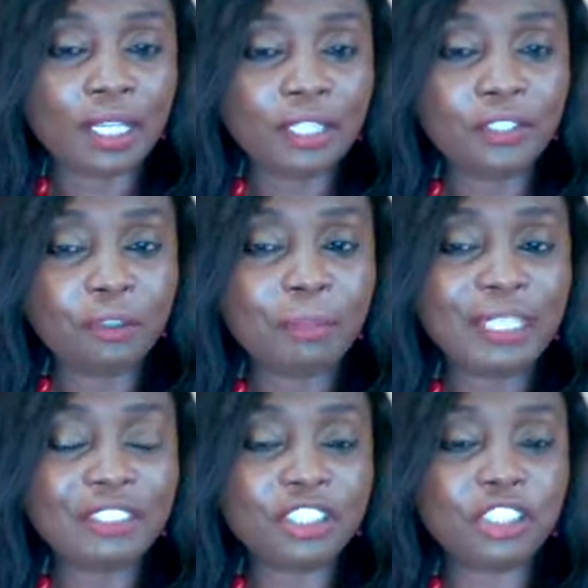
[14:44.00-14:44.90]
You know,
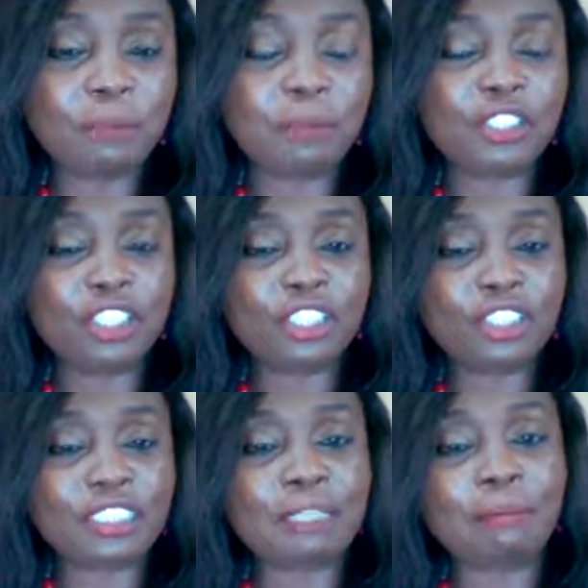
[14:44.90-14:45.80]
mentorship is not
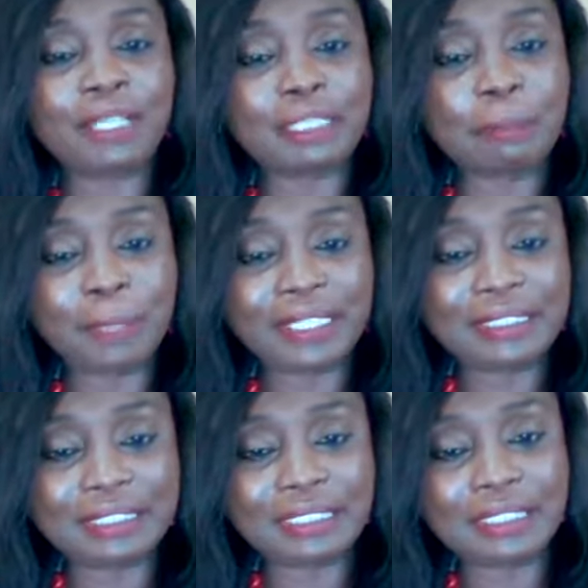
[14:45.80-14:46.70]
just about the
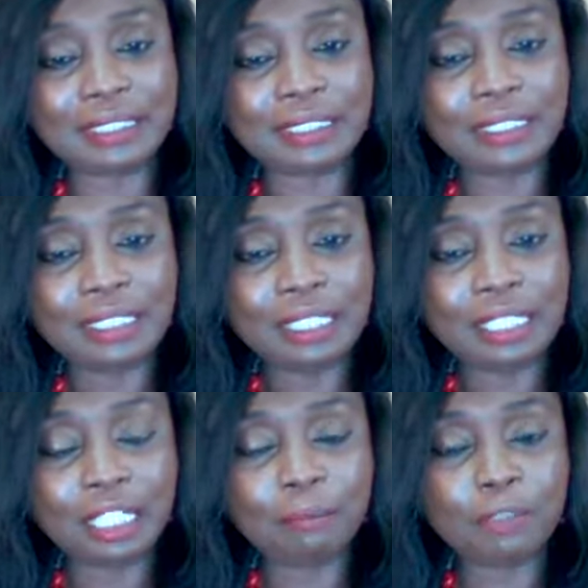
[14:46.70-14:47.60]
mentee
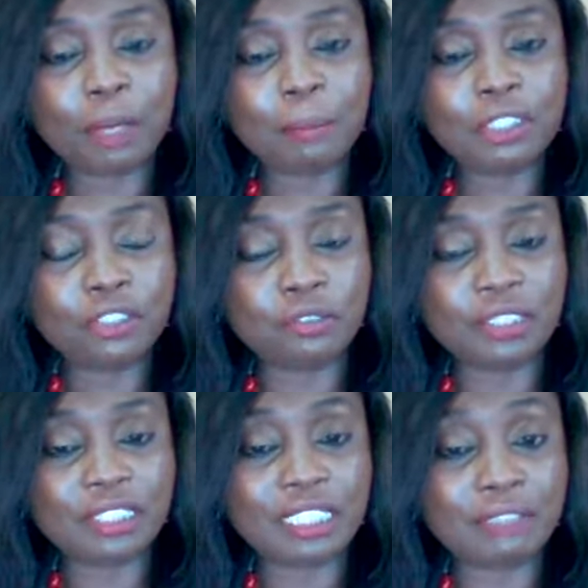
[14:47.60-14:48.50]
um, coming to
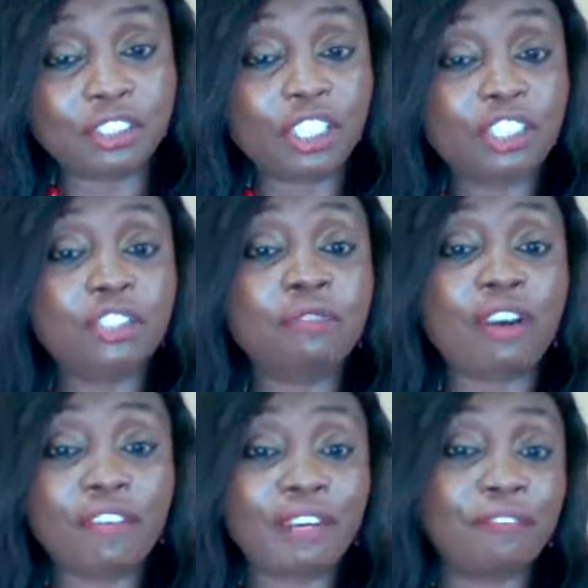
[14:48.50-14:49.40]
receive is also
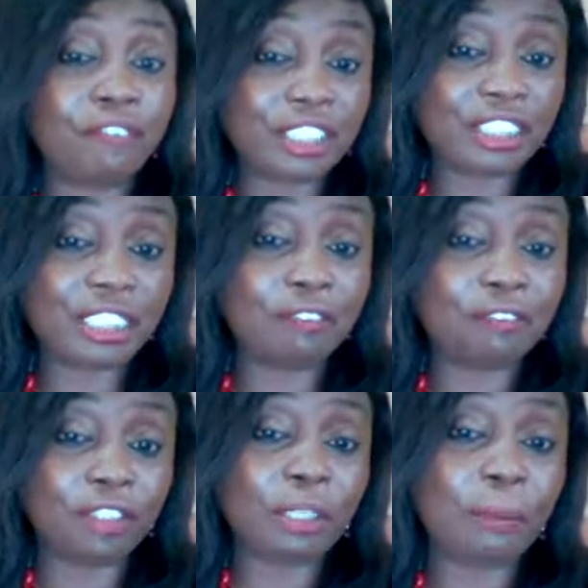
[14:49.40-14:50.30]
very enriching
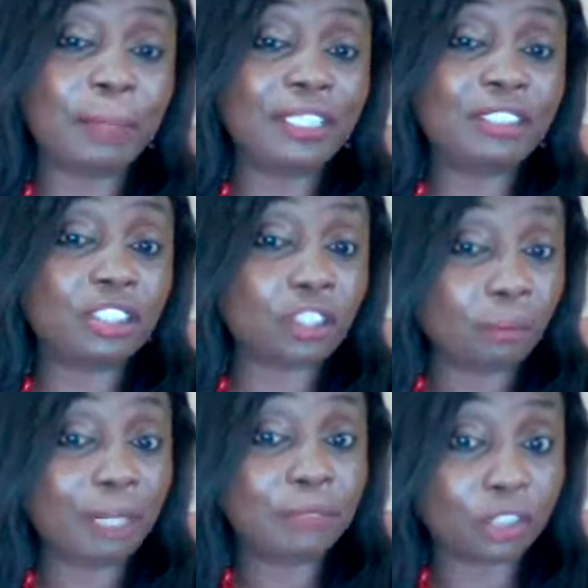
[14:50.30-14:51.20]
for the mentor,
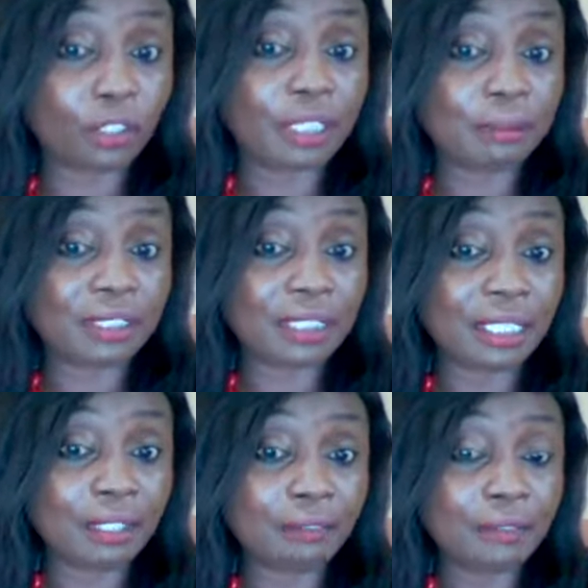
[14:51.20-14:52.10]
mentor
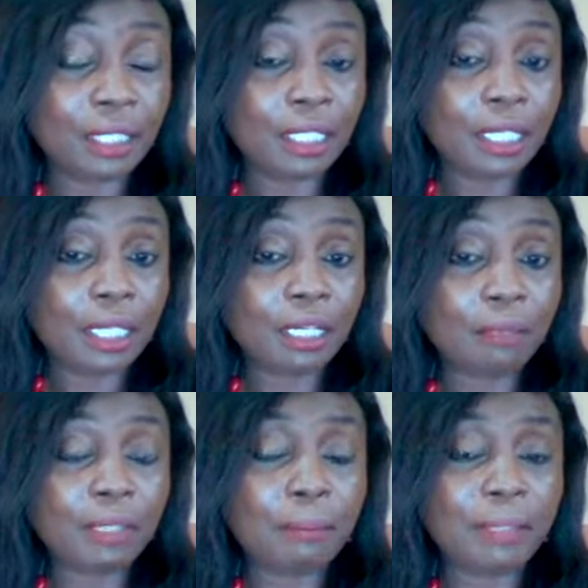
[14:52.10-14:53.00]
himself.
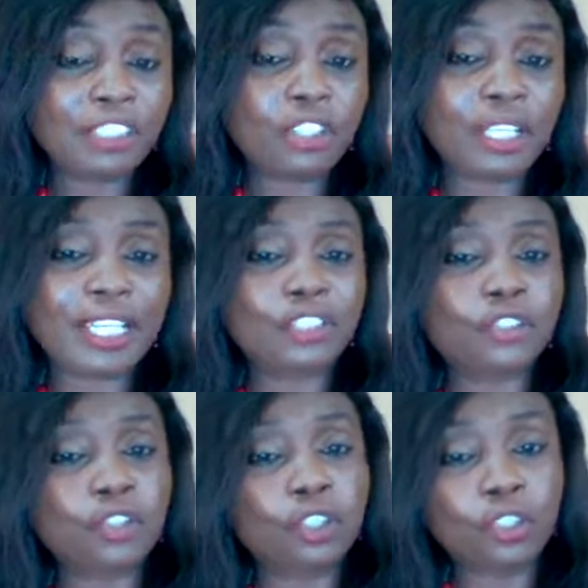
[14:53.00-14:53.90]
Um, a mentor
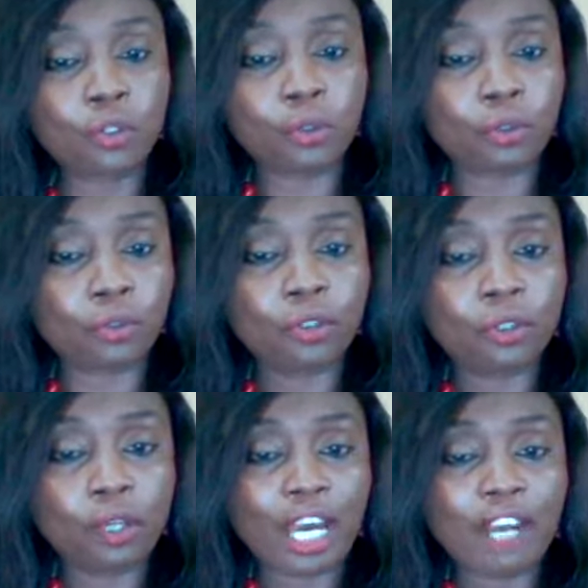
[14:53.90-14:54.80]
gets to grow.
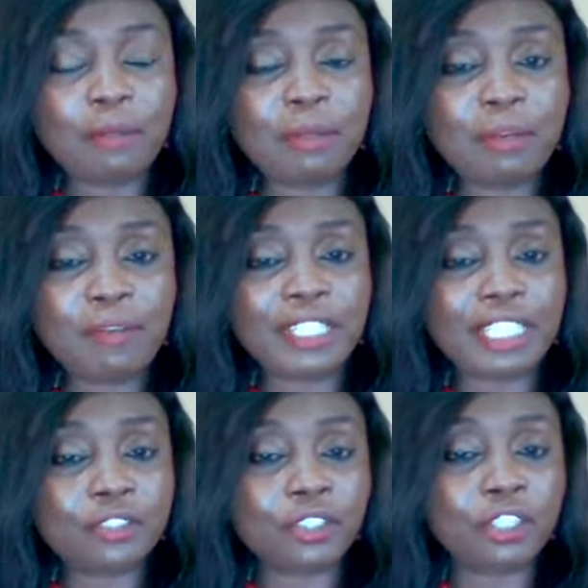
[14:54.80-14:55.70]
I remember when
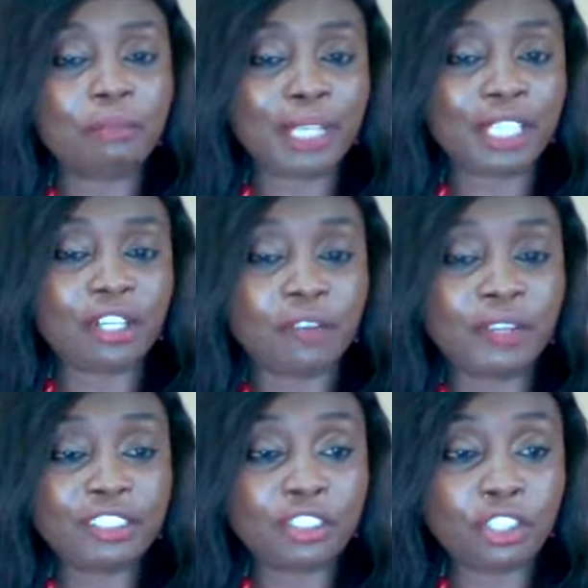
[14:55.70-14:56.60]
I took on my
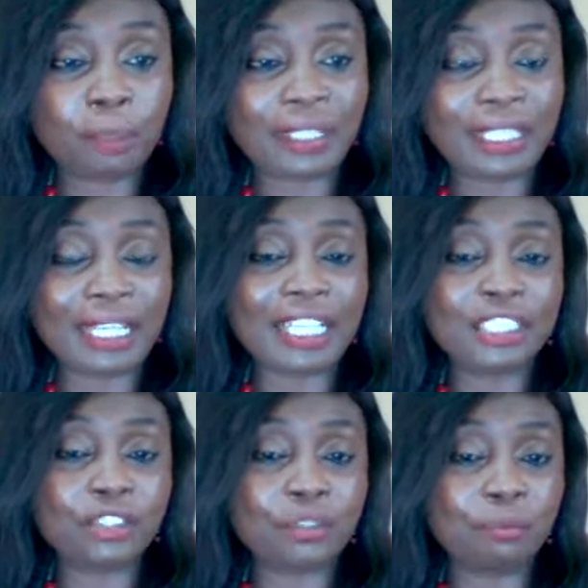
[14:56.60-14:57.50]
current job and I
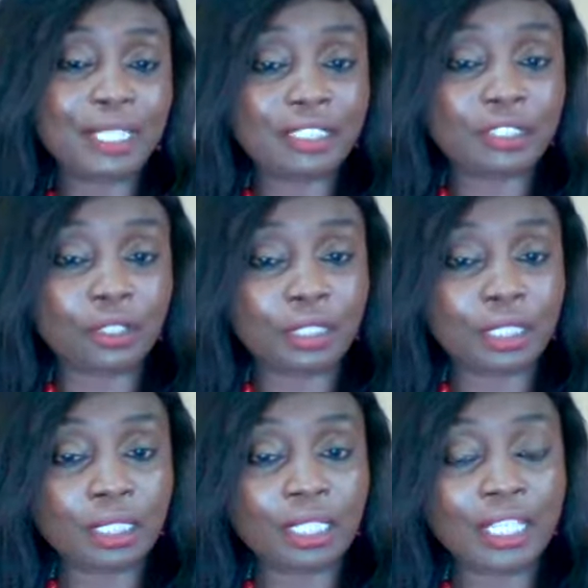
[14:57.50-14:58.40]
had to mentor
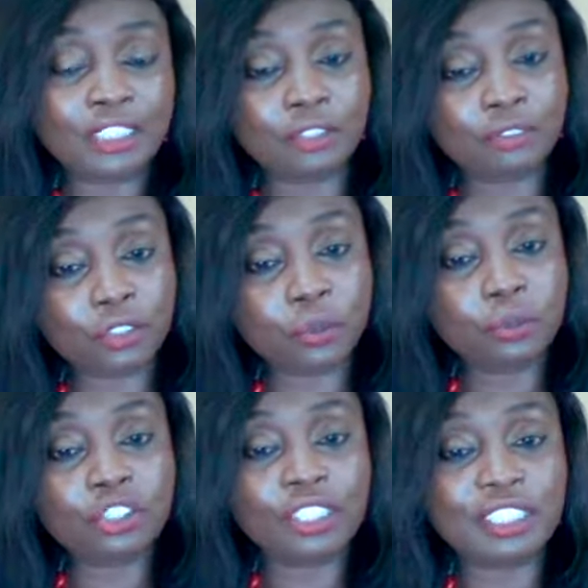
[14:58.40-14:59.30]
the heads of
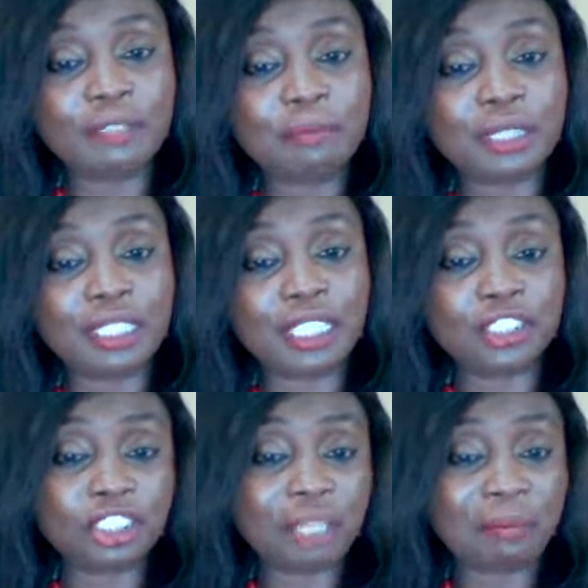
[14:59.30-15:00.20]
schools under me
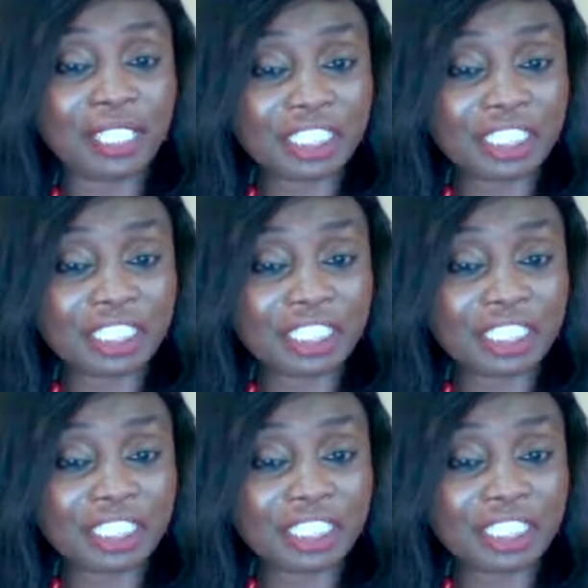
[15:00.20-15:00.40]
and share my